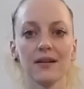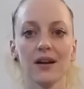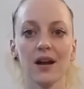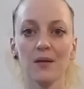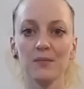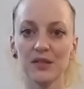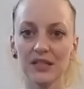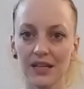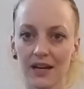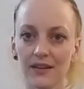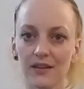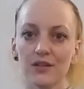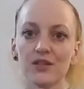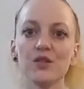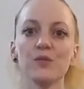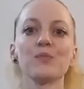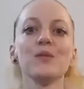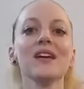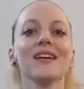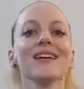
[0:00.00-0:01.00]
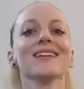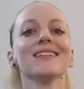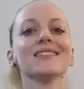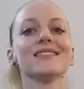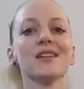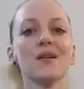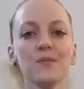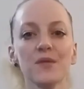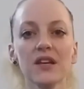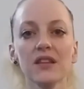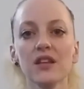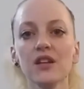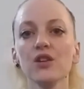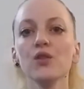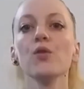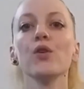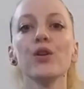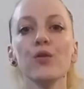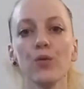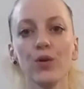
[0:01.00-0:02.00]
together to be something that you
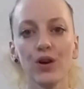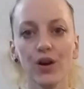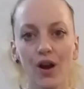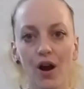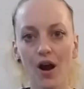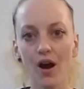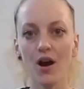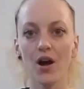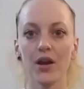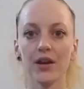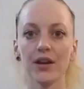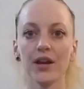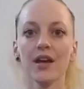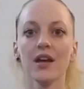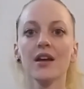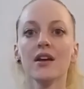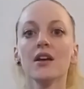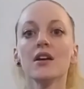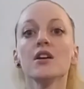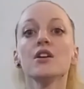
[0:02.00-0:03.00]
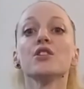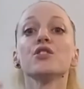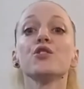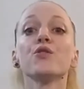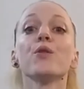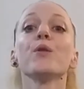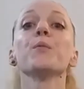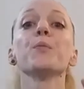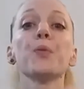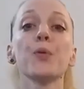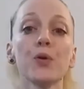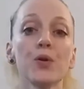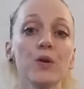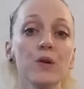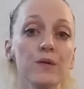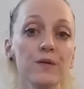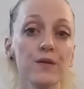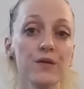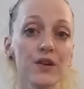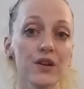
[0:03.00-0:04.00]
can work on to
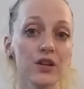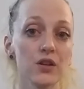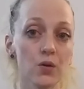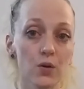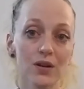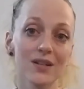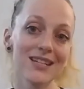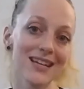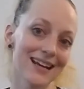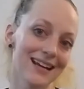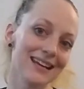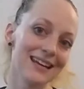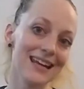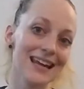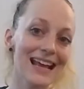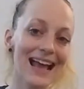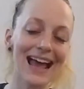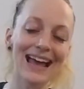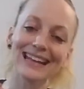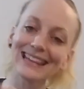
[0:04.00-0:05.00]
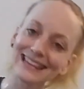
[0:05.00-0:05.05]
improve your technique, at